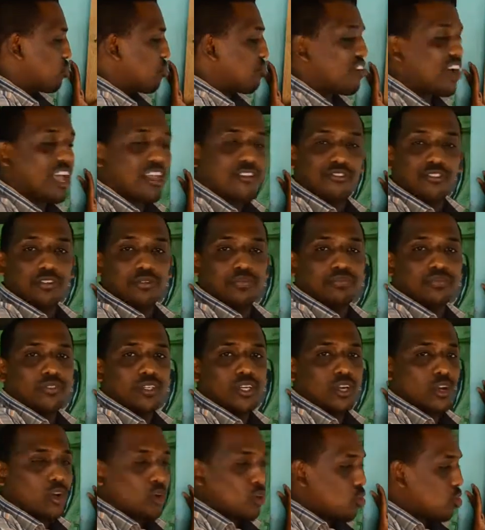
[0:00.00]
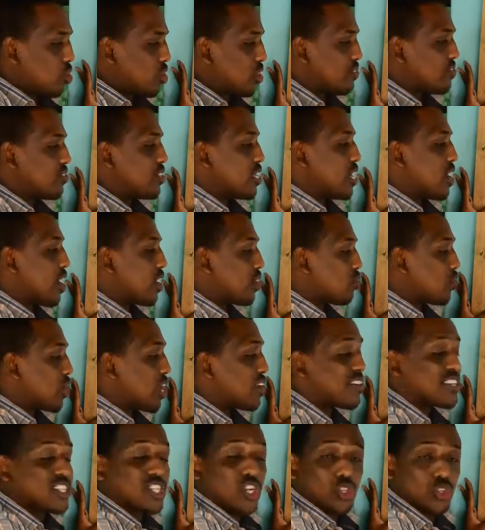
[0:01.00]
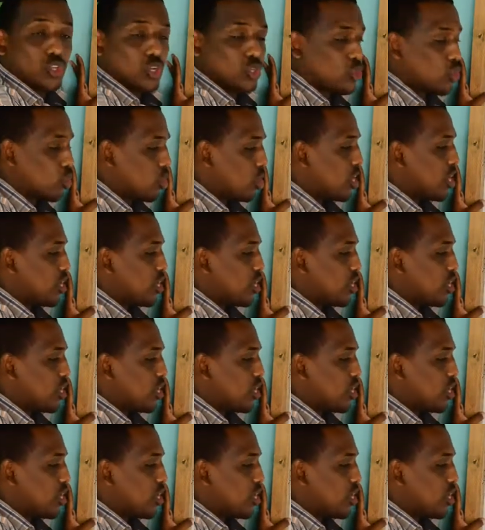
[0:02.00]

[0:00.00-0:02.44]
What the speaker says: 5? Or if they will have asked the total,